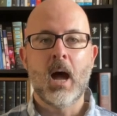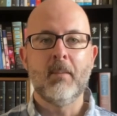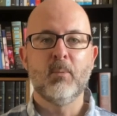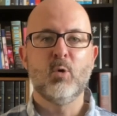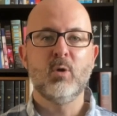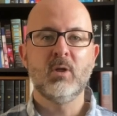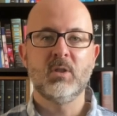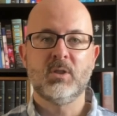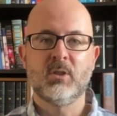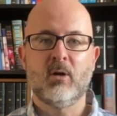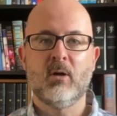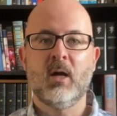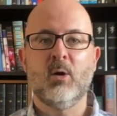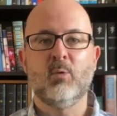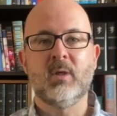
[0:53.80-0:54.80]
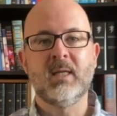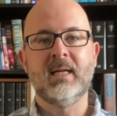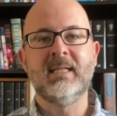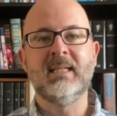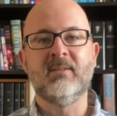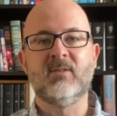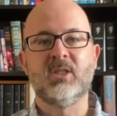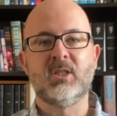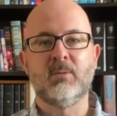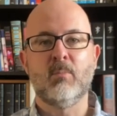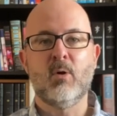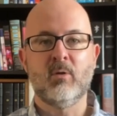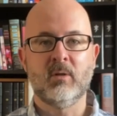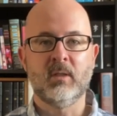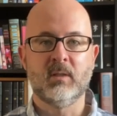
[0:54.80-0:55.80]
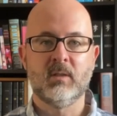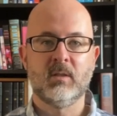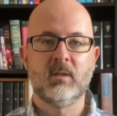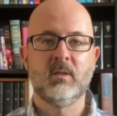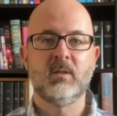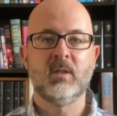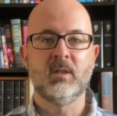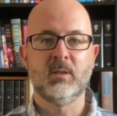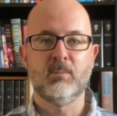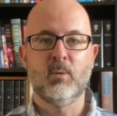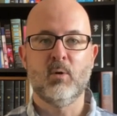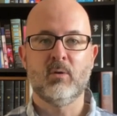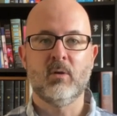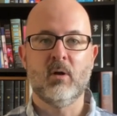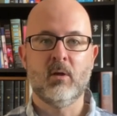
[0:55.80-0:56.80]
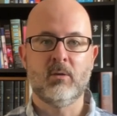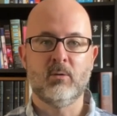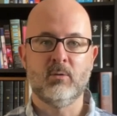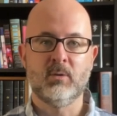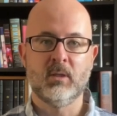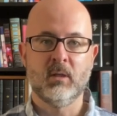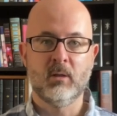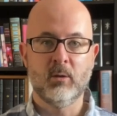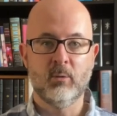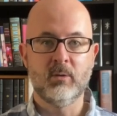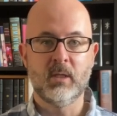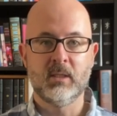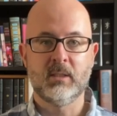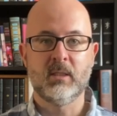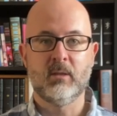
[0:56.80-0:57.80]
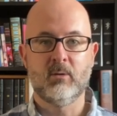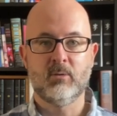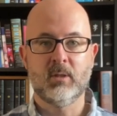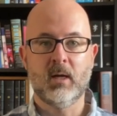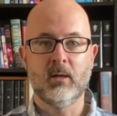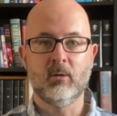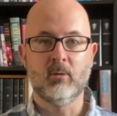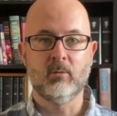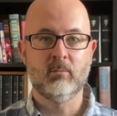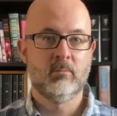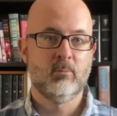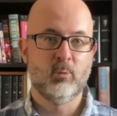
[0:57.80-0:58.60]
I'm going to start out with the idea of smallness, since both authors include this in their title,